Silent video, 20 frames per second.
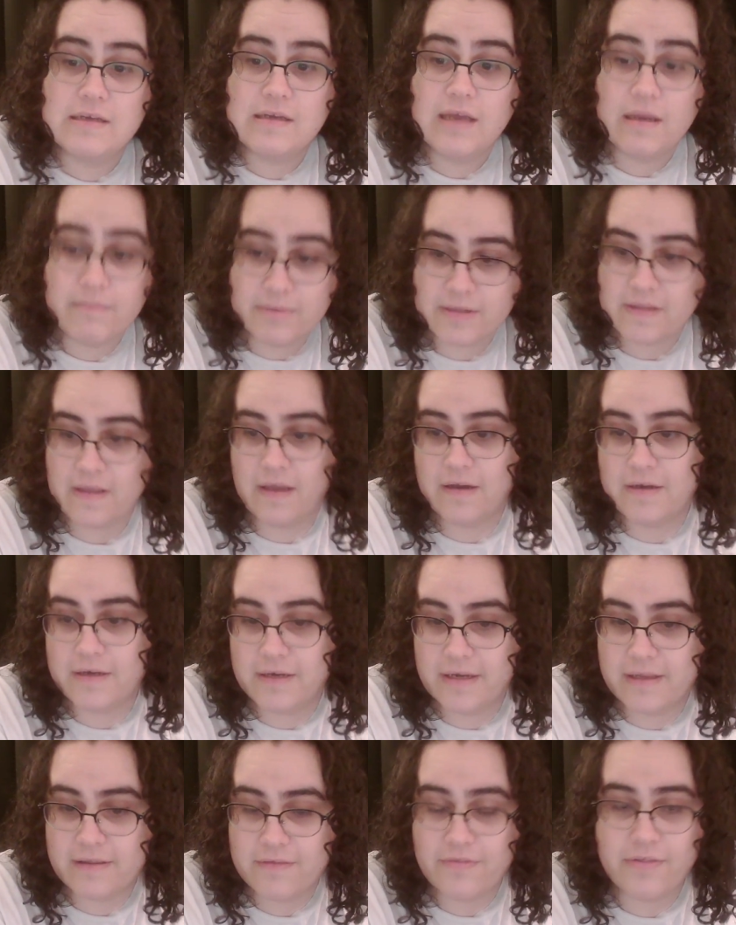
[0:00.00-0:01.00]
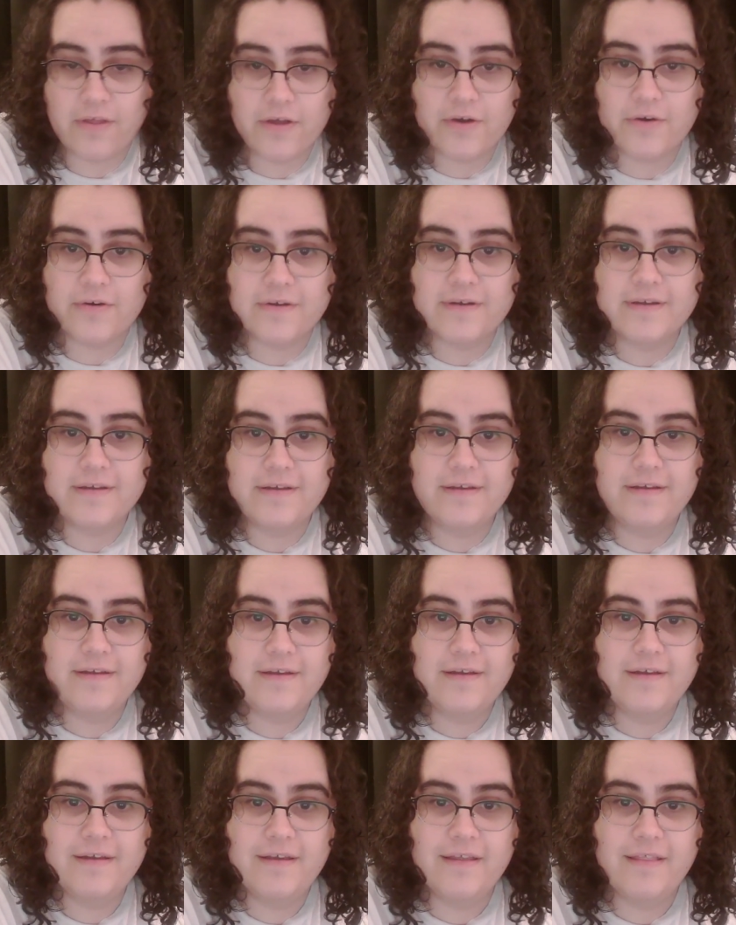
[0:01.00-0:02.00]
I'm really hungry, so
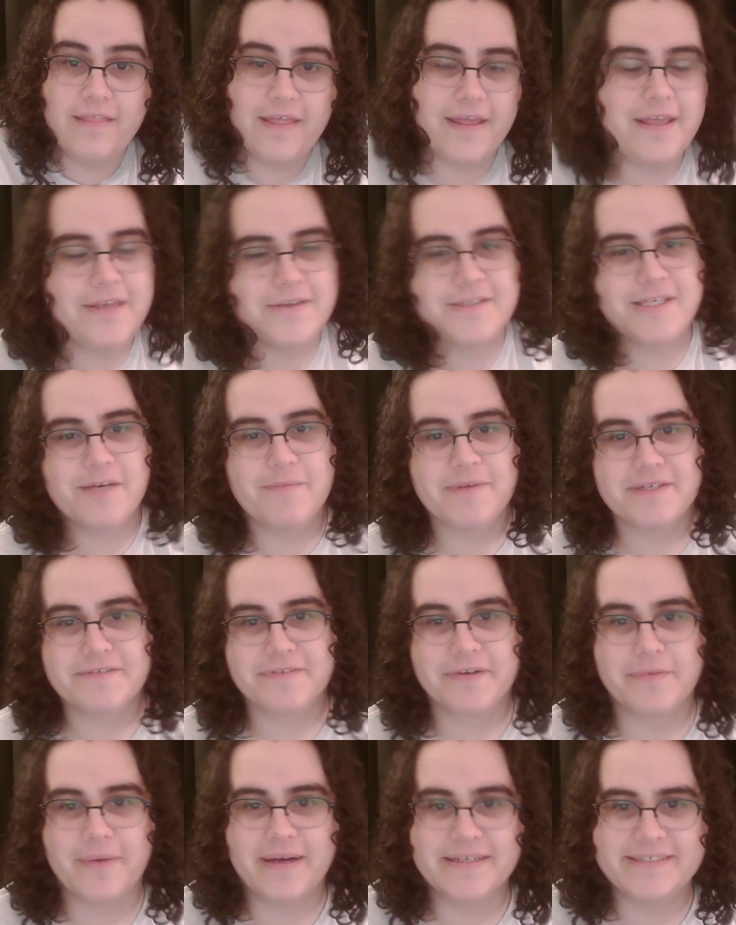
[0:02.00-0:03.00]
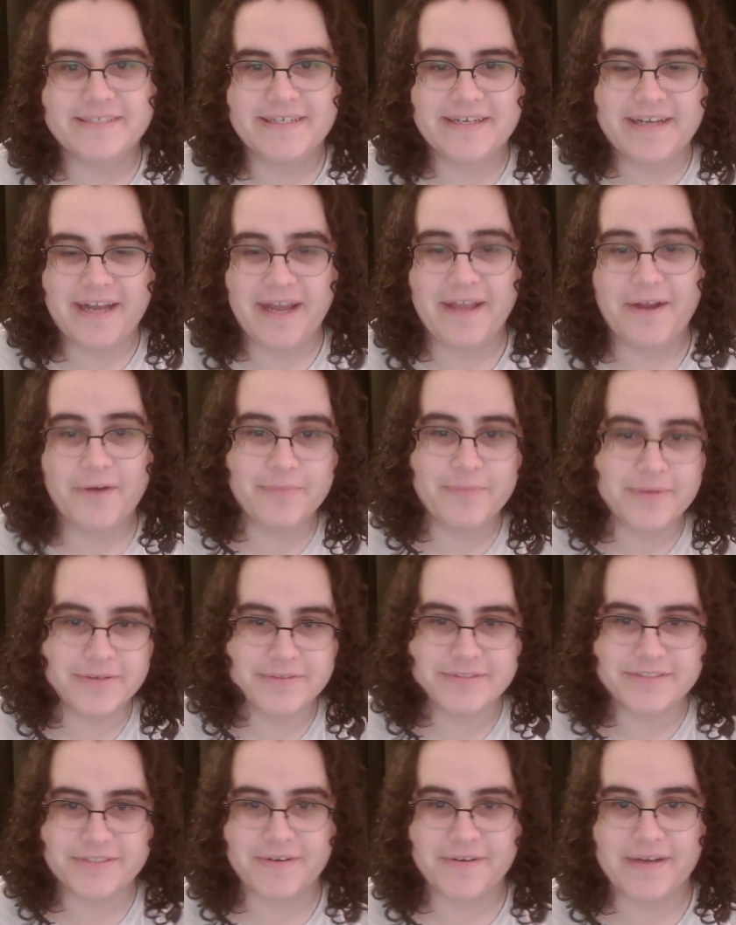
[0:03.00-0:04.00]
thank you so much for watching. I hope you
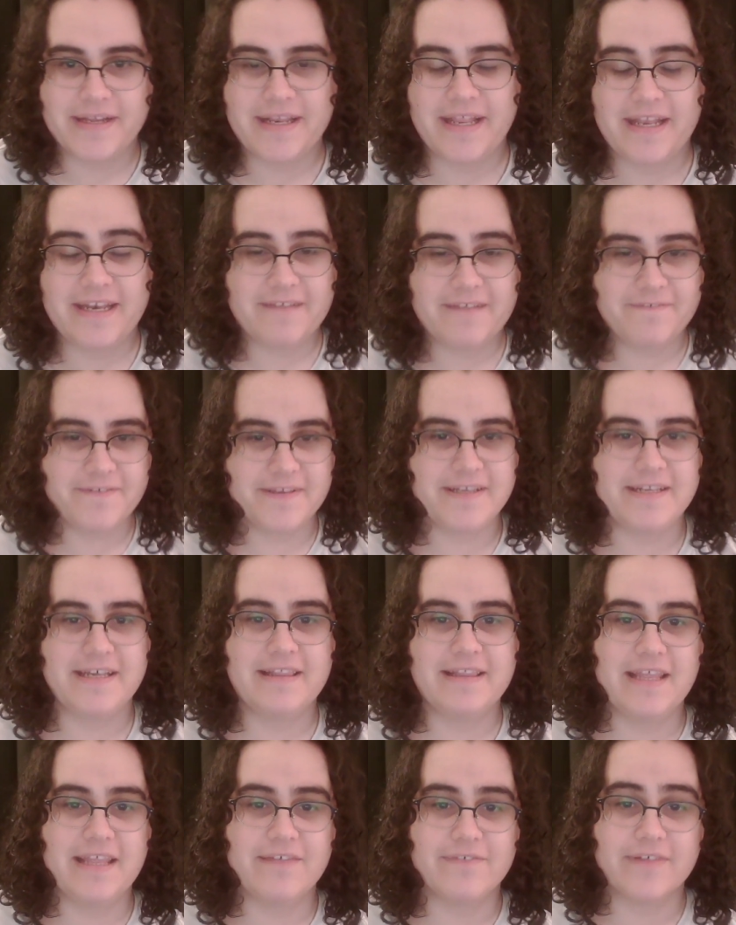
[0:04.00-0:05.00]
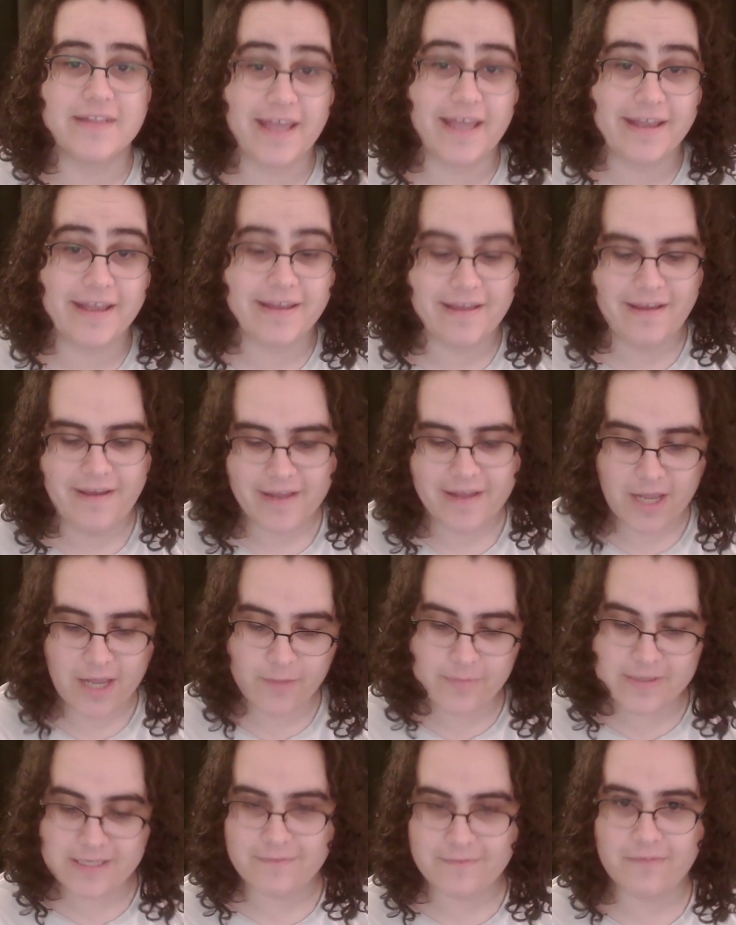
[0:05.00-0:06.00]
enjoyed, and if you did, leave a like,
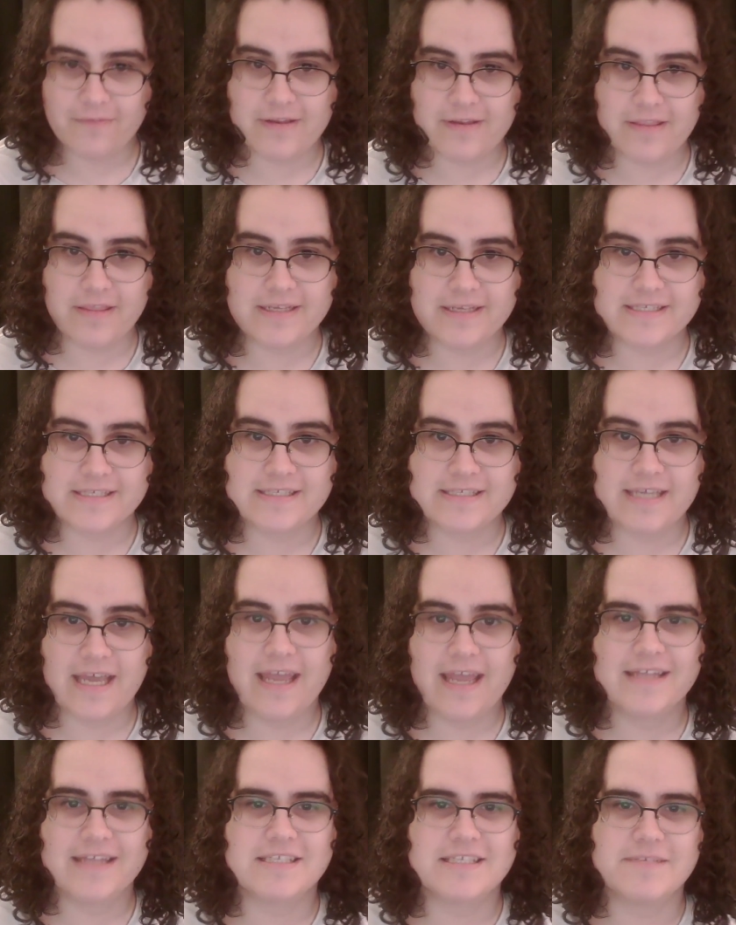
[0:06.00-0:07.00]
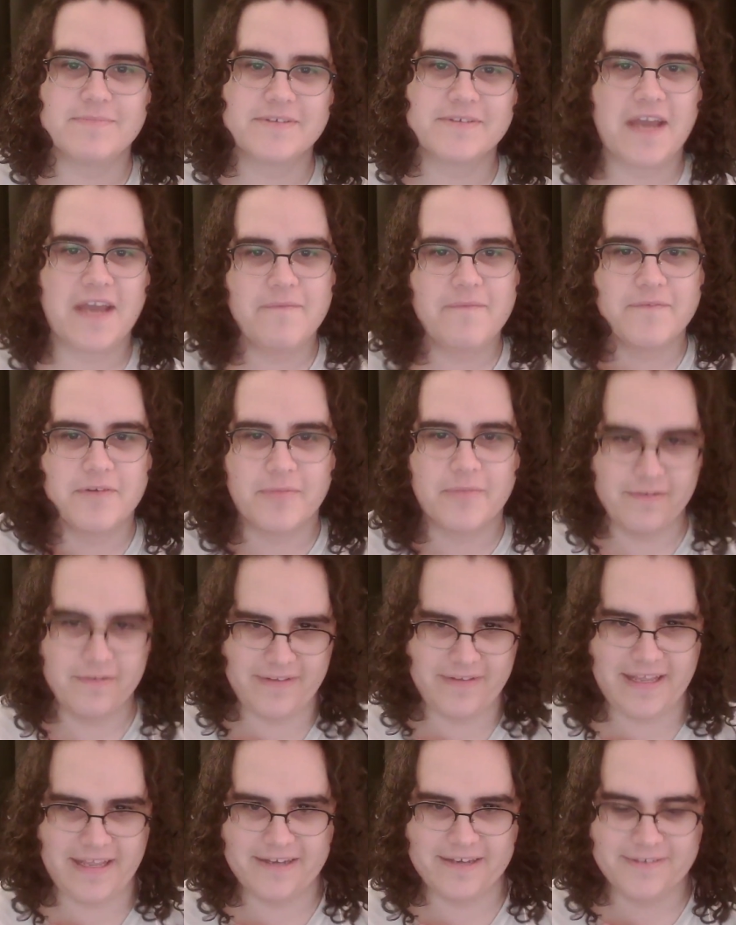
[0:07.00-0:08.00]
comment if you have anything to say, and subscribe for more
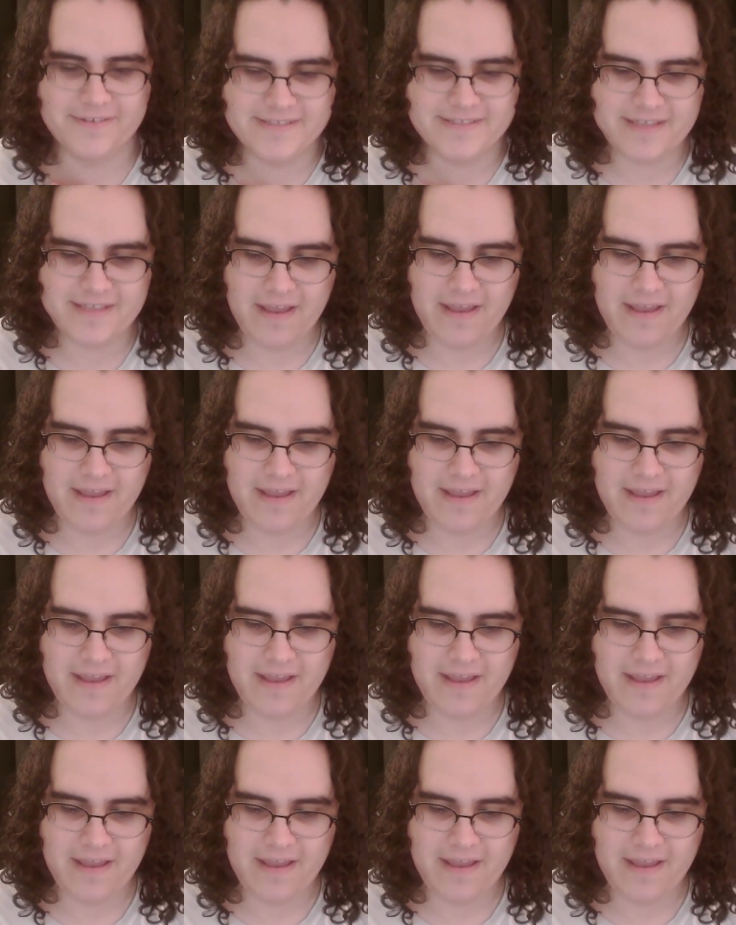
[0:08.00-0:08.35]
videos.